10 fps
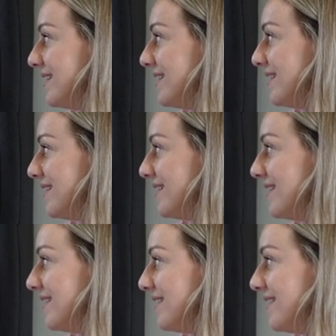
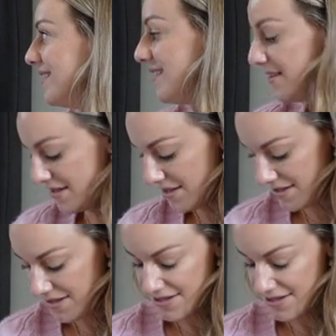Nobody speaks.